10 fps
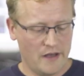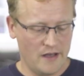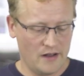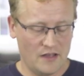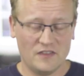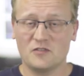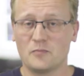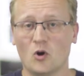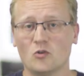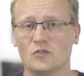And, and this
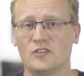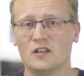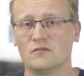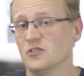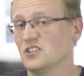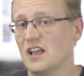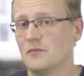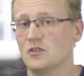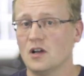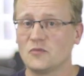boat would then, for
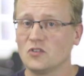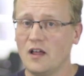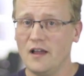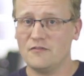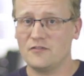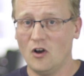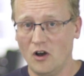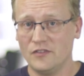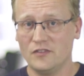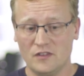example, come to life
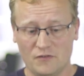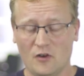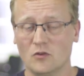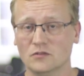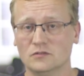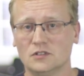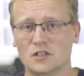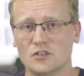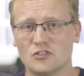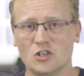on the phone.
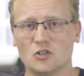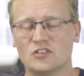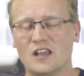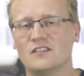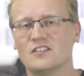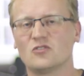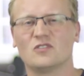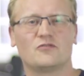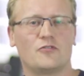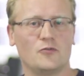So you'd get this sort
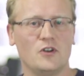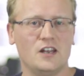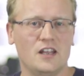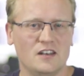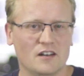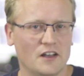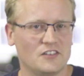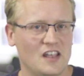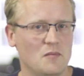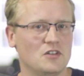of 3D
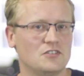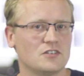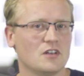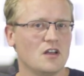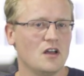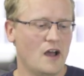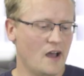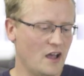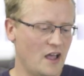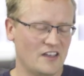nice image
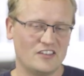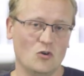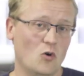uh, as an